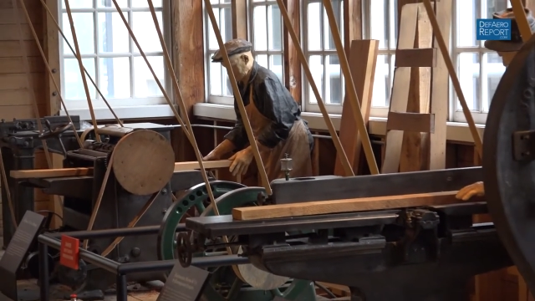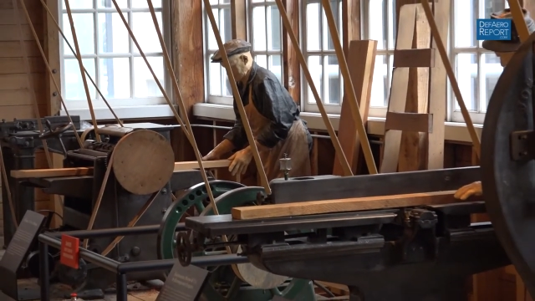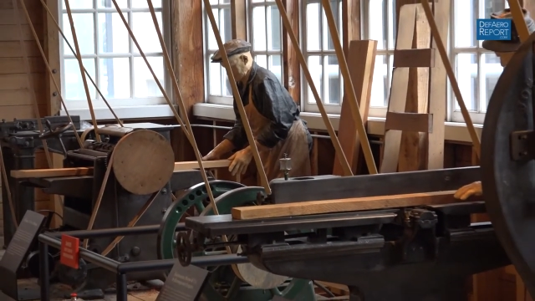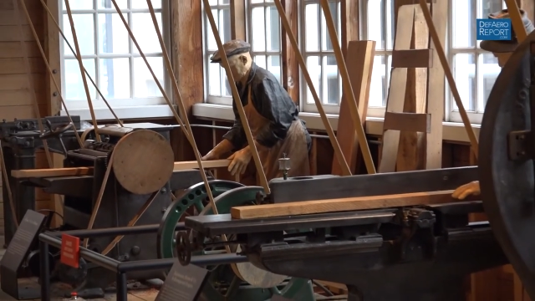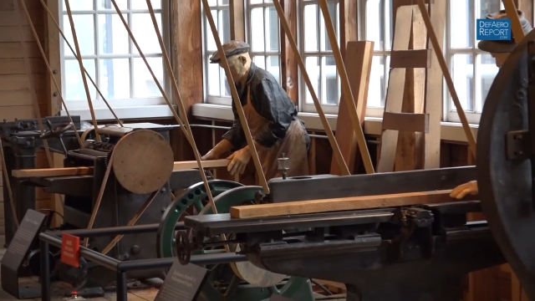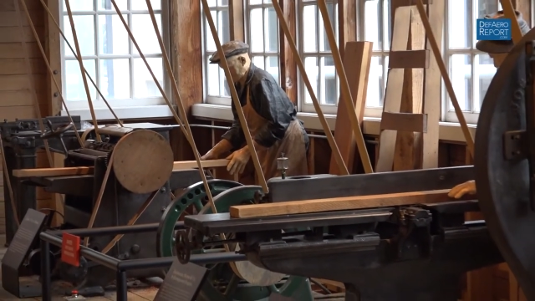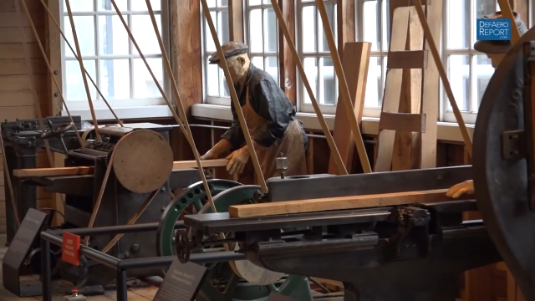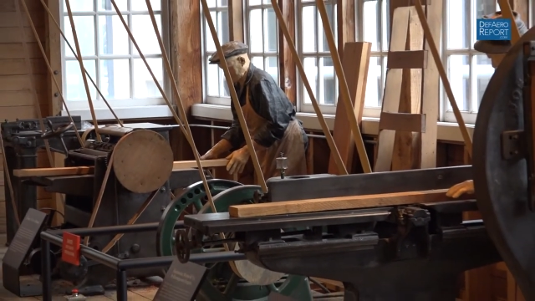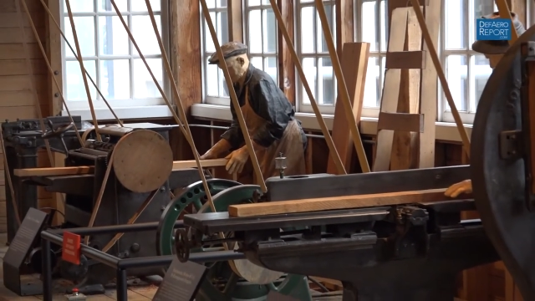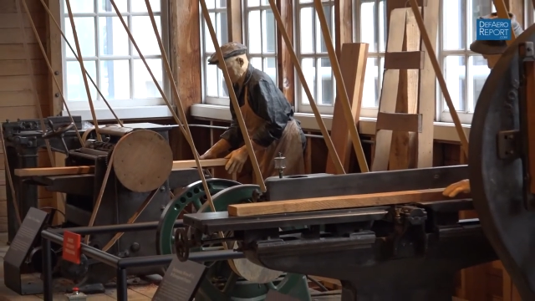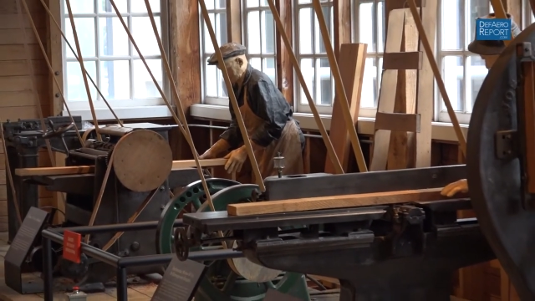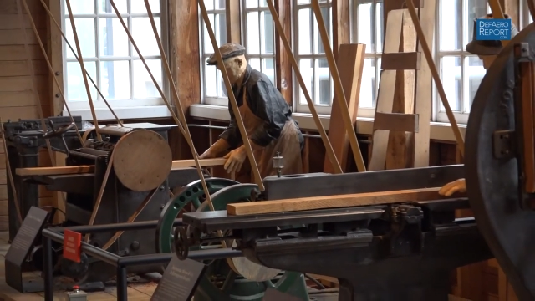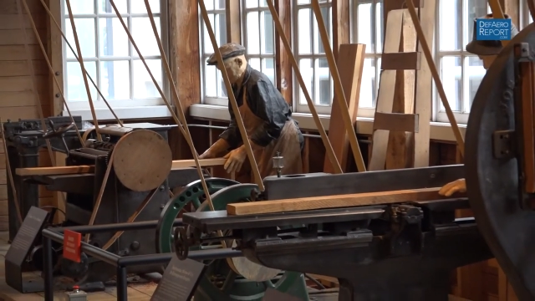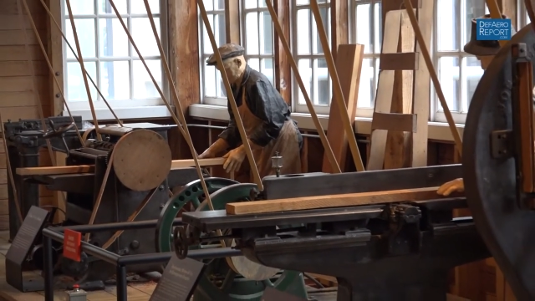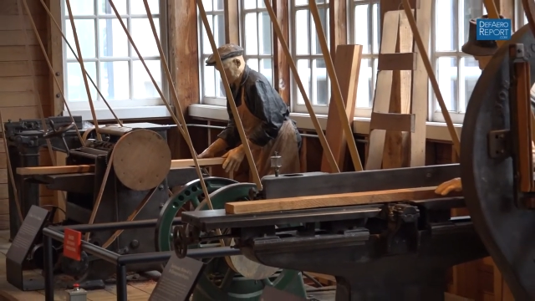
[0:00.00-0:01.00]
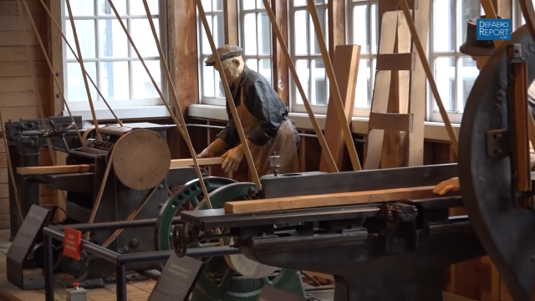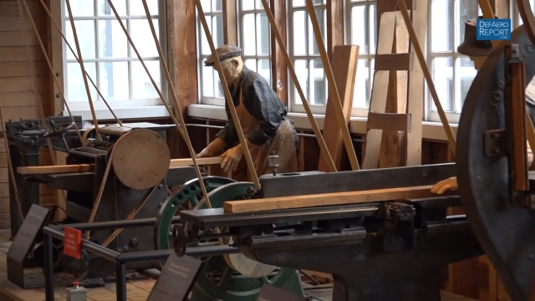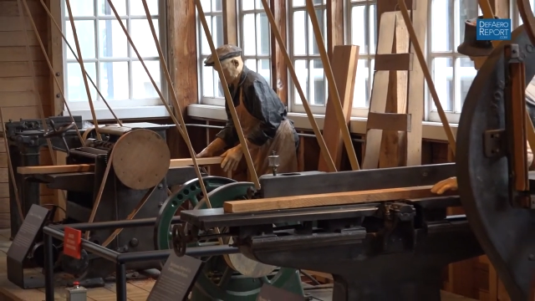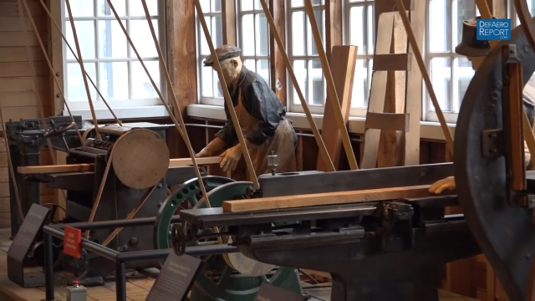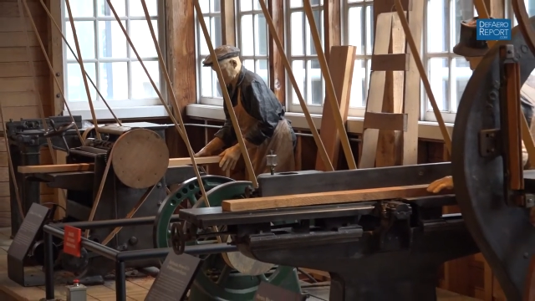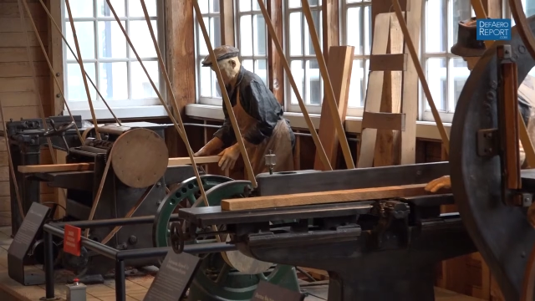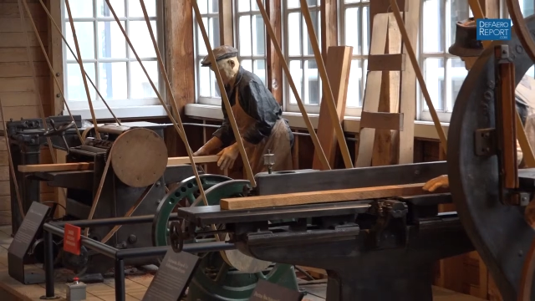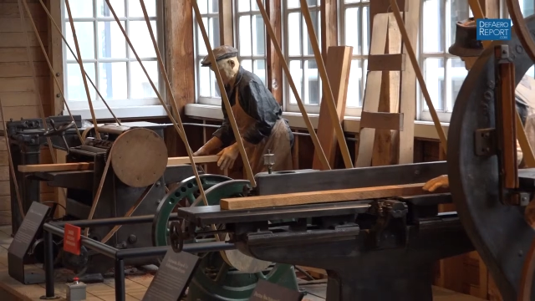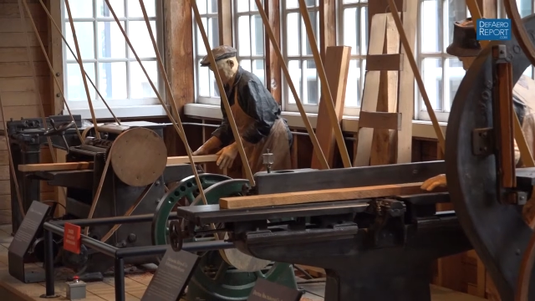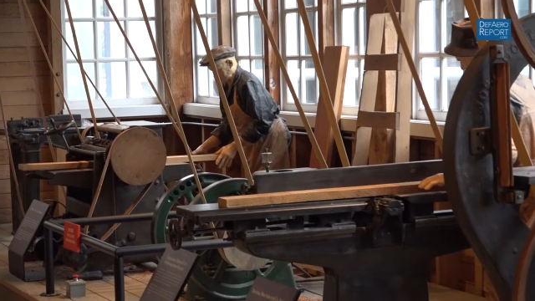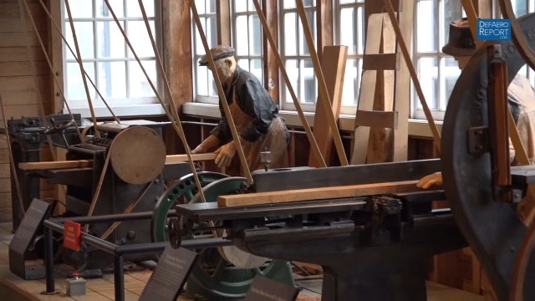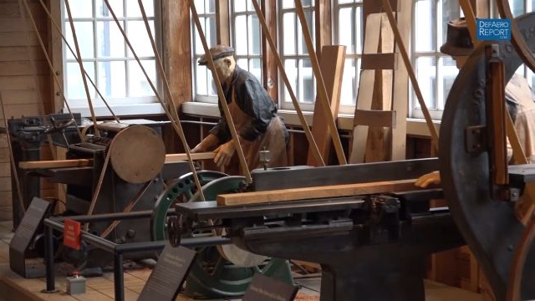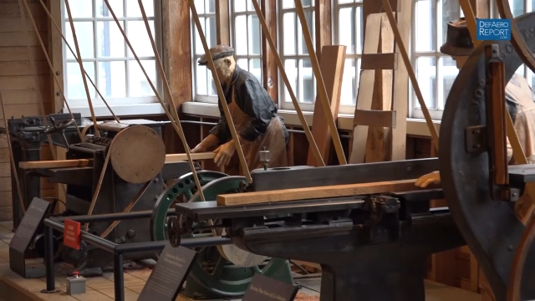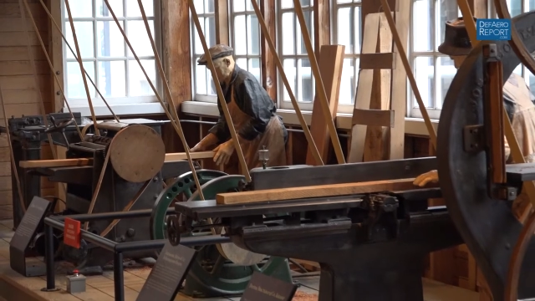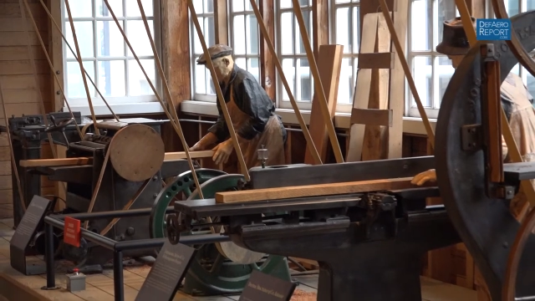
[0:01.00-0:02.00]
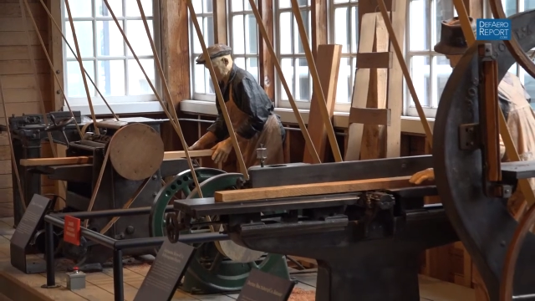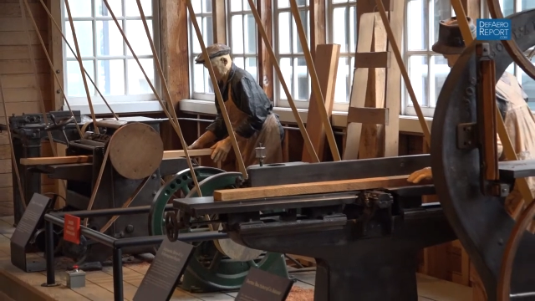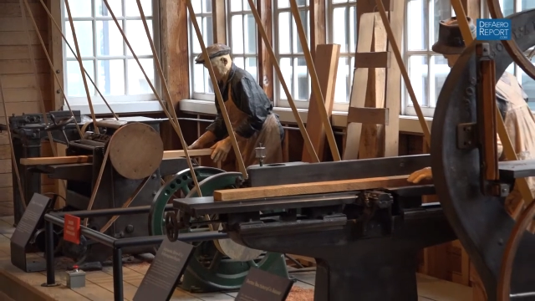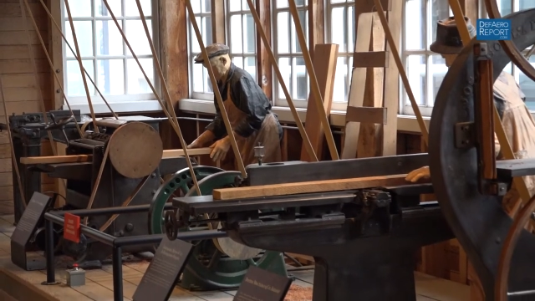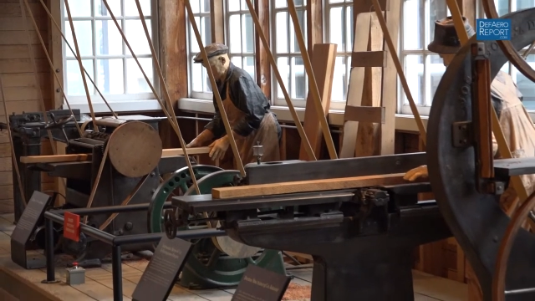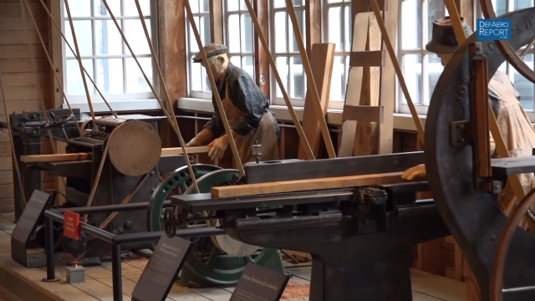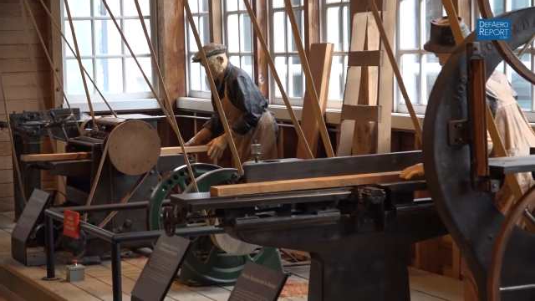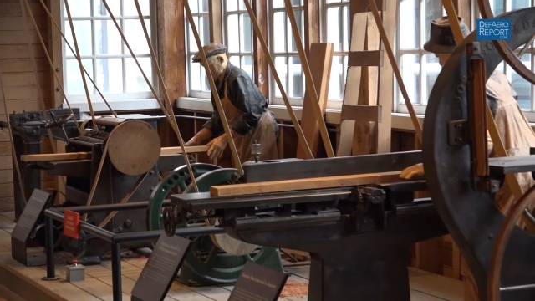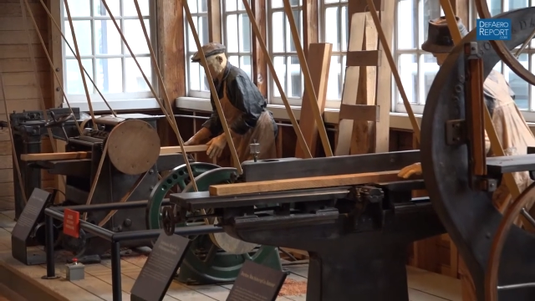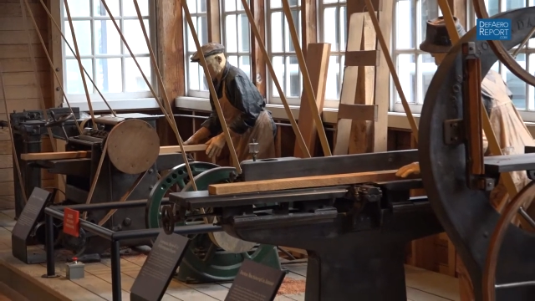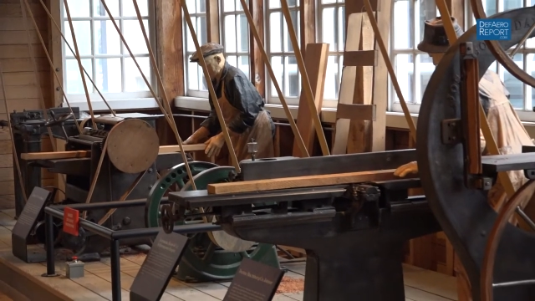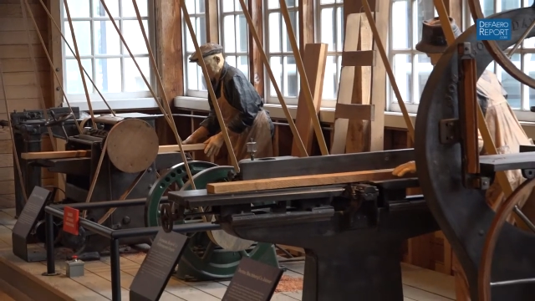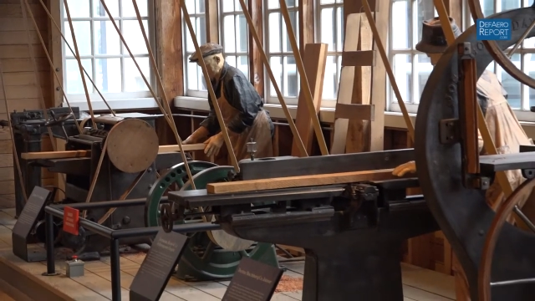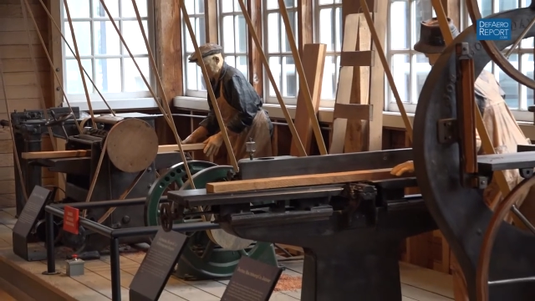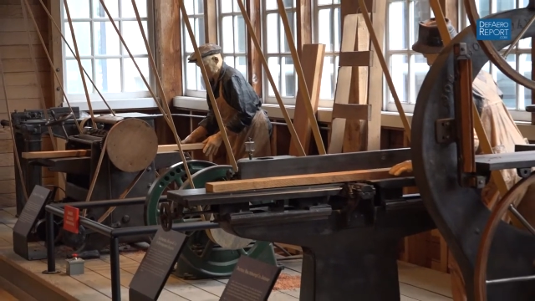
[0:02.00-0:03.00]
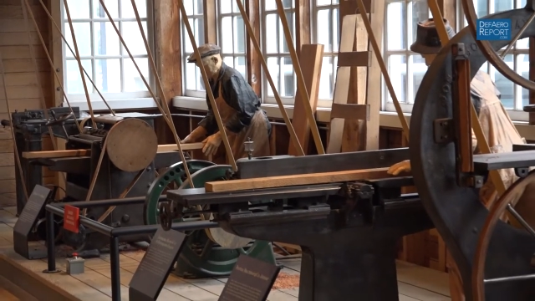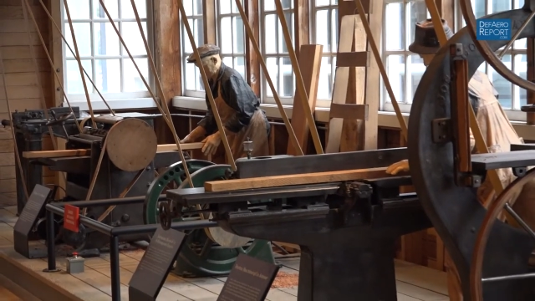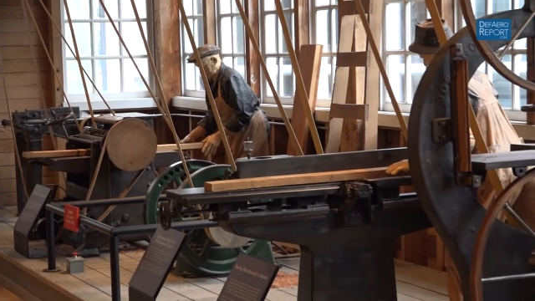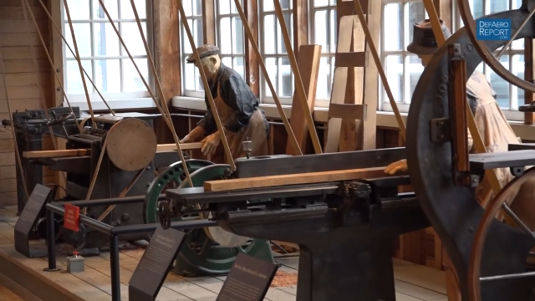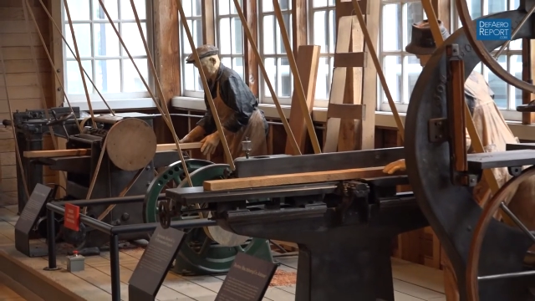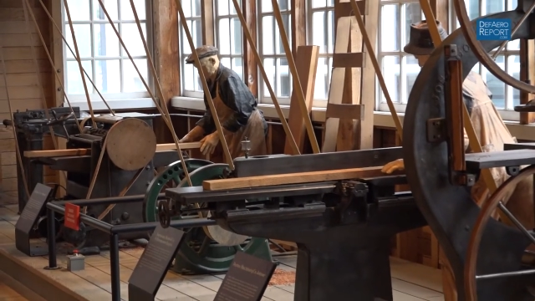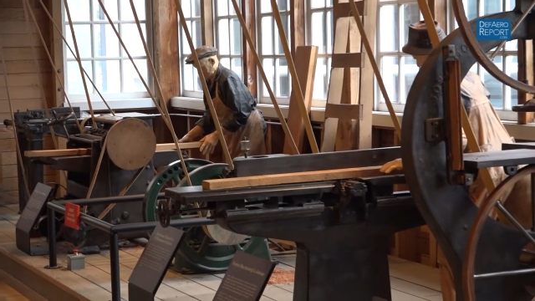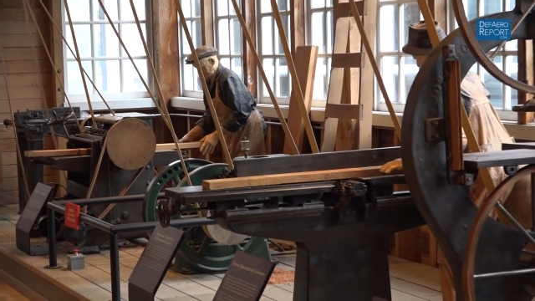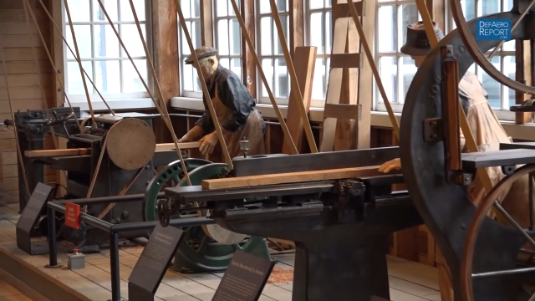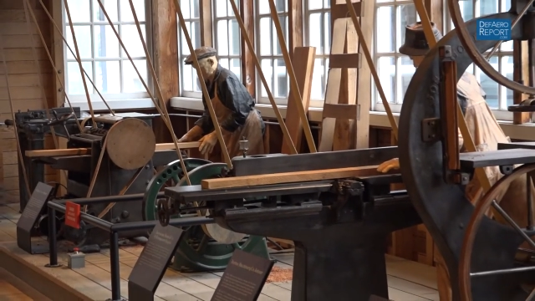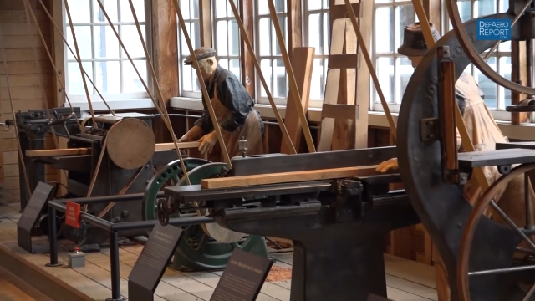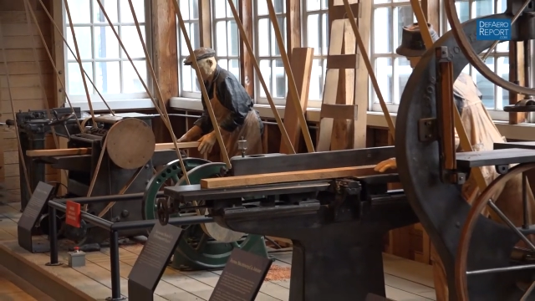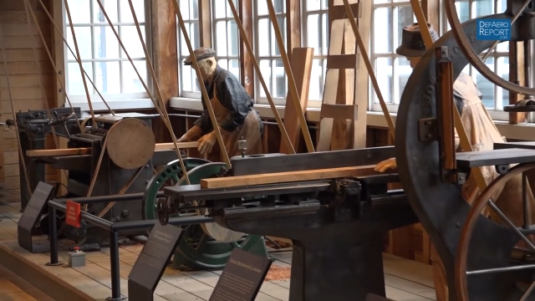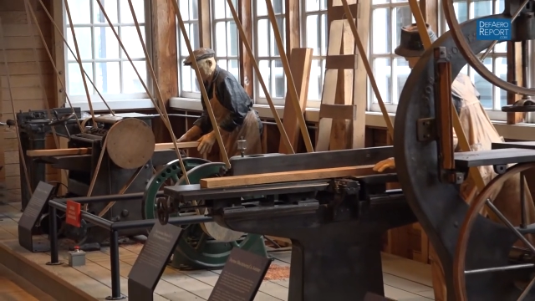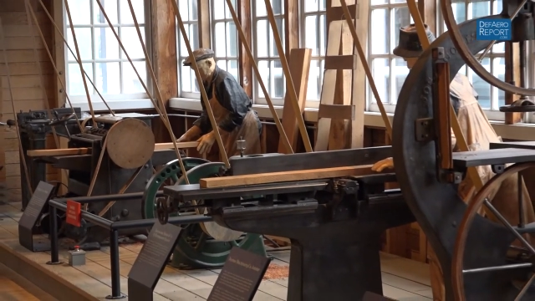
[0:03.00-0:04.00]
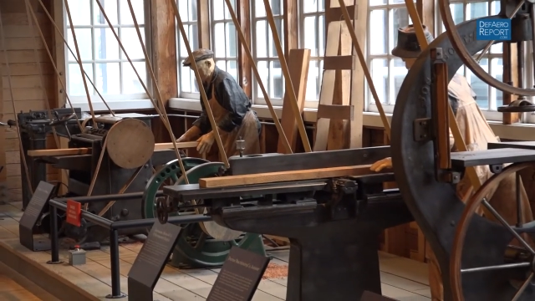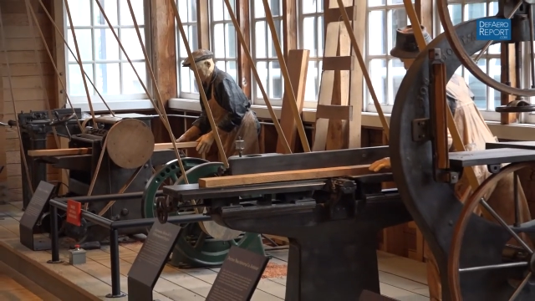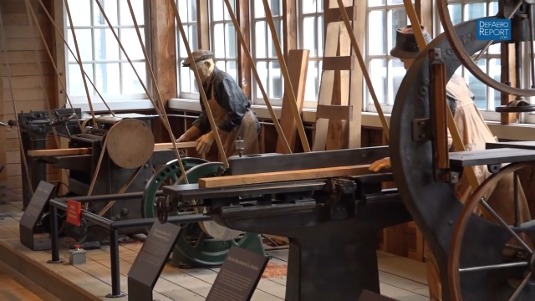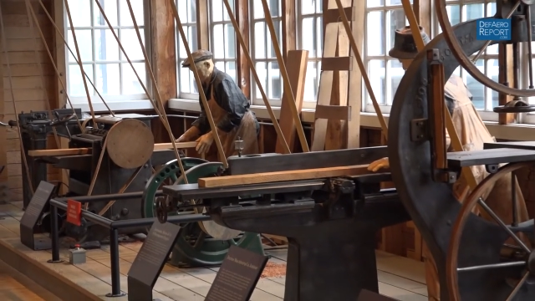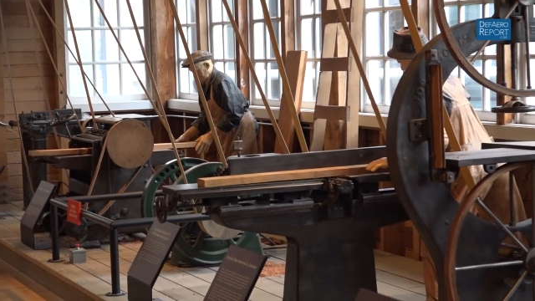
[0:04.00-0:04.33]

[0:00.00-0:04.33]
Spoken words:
(no speaker visible)